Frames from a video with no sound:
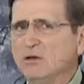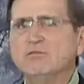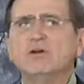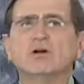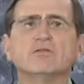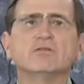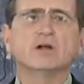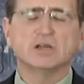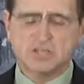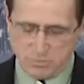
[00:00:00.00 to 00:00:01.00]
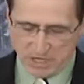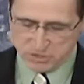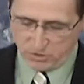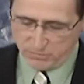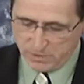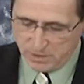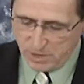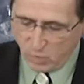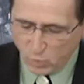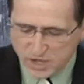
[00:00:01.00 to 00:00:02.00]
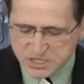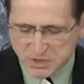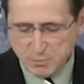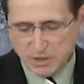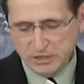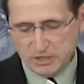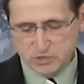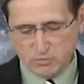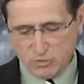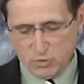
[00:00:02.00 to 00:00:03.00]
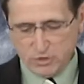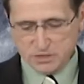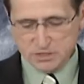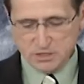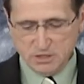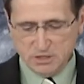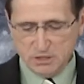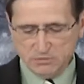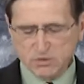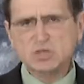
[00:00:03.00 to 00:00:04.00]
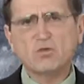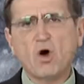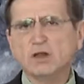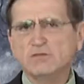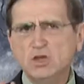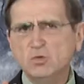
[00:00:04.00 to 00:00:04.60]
very, very special. What is a middle leader's rewards? First of all, if you